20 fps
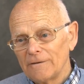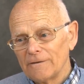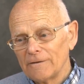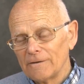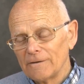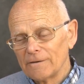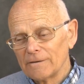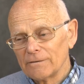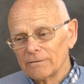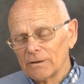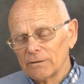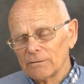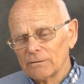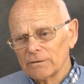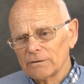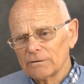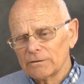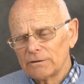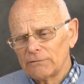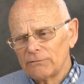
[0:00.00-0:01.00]

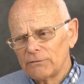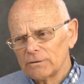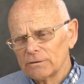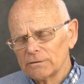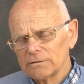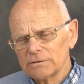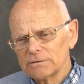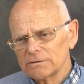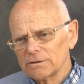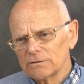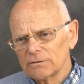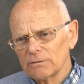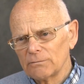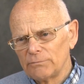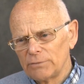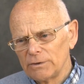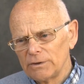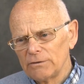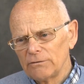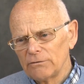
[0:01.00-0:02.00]
and the difficulties that
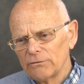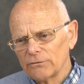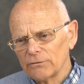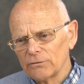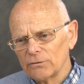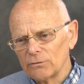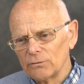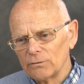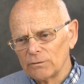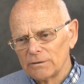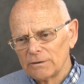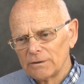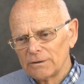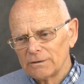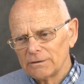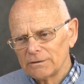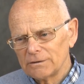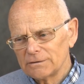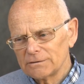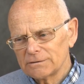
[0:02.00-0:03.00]
they've been through,
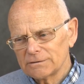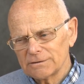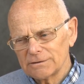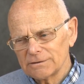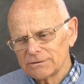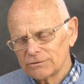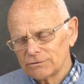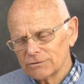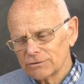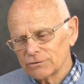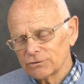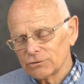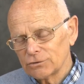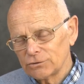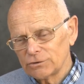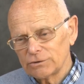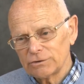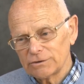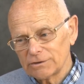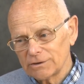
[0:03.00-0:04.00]
it just
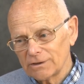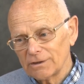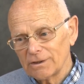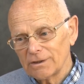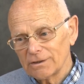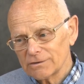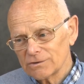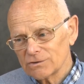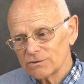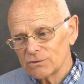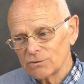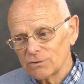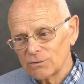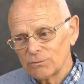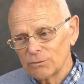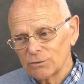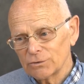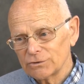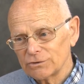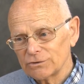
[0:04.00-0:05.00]
touches your heart so
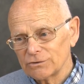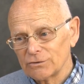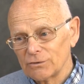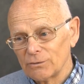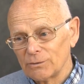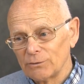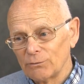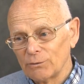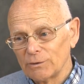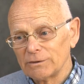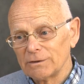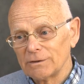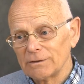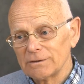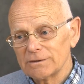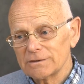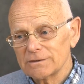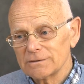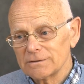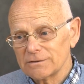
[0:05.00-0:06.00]
much, you know, when you
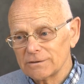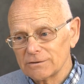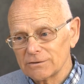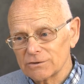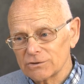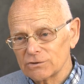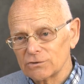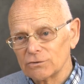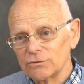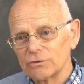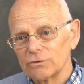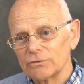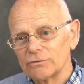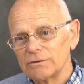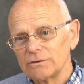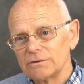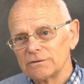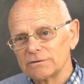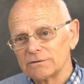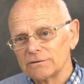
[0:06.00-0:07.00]
listen to the
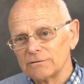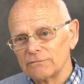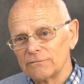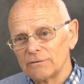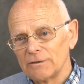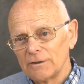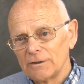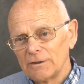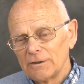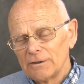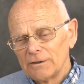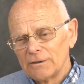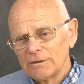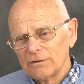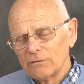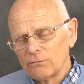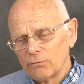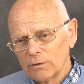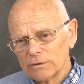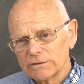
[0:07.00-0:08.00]
stories of
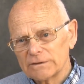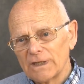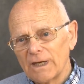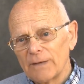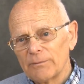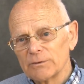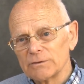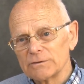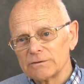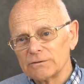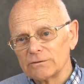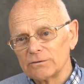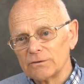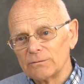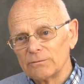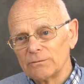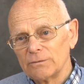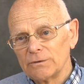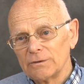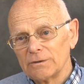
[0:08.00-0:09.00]
what's happened to
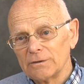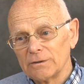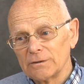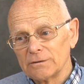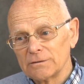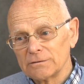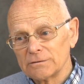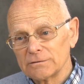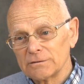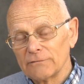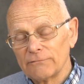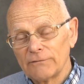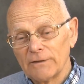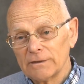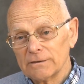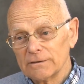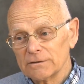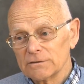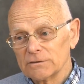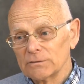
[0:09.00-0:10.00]
them, and the
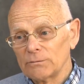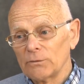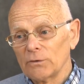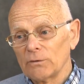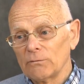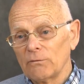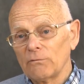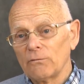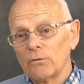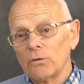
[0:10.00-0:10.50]
fact that some of them have